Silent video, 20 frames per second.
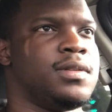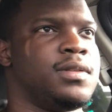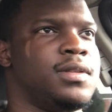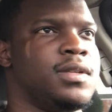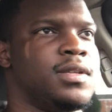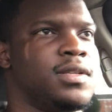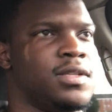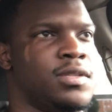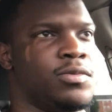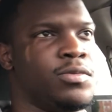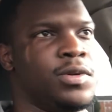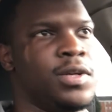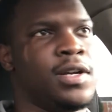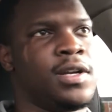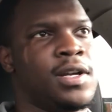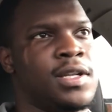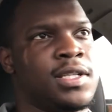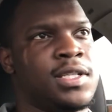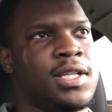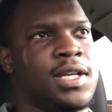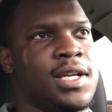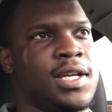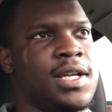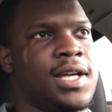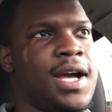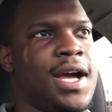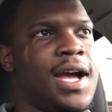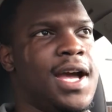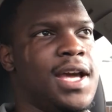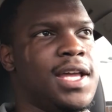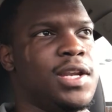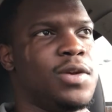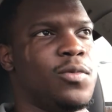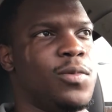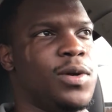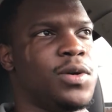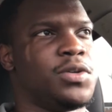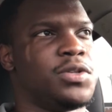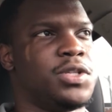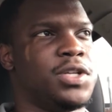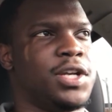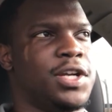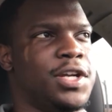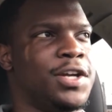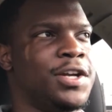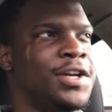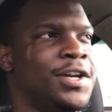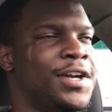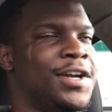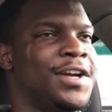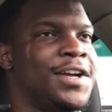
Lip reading: This is weird. I see a guy in a wheelchair